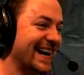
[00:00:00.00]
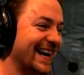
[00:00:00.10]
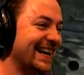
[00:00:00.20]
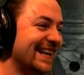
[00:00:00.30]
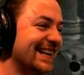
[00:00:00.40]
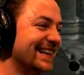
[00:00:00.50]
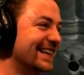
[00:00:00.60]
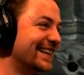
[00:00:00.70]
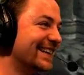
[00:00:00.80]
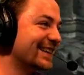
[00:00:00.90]

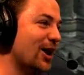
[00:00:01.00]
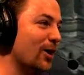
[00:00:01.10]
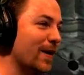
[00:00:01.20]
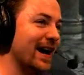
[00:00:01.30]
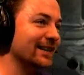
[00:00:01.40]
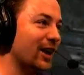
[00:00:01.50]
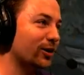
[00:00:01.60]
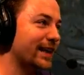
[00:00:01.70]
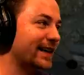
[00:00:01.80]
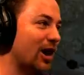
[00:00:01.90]
GG. Go away,
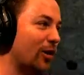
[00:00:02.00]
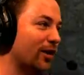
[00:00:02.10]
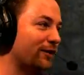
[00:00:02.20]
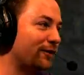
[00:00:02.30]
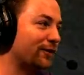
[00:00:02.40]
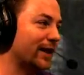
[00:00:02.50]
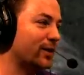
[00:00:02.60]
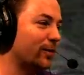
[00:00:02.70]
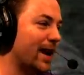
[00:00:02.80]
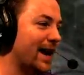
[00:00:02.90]
Loki. Go the frick
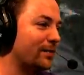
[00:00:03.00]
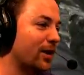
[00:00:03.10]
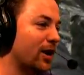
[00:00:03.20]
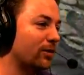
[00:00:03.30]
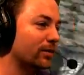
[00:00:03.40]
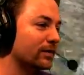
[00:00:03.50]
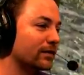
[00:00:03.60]
away, bro.